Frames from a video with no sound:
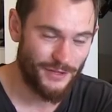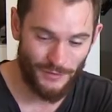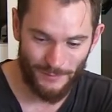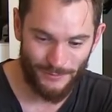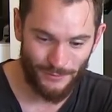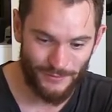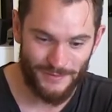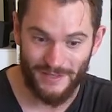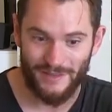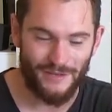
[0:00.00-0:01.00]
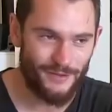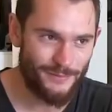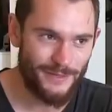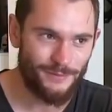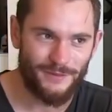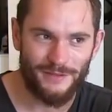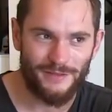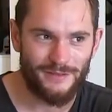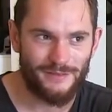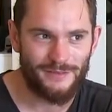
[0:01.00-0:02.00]
the only people who see that are the people in the,
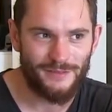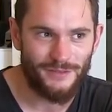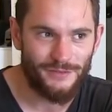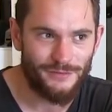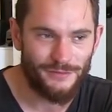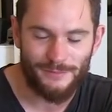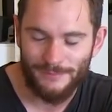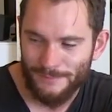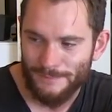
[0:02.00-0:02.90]
in the newsroom.